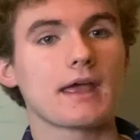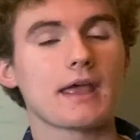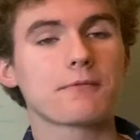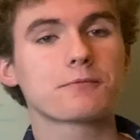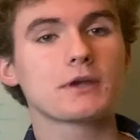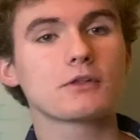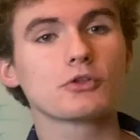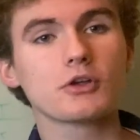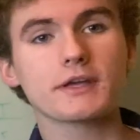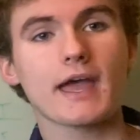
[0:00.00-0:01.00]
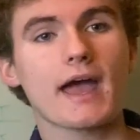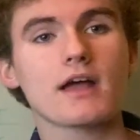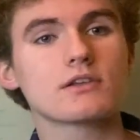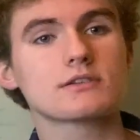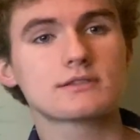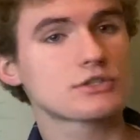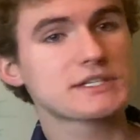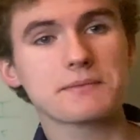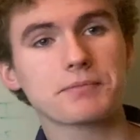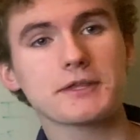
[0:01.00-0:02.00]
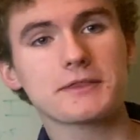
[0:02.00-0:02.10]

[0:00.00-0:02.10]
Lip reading: if we look at simply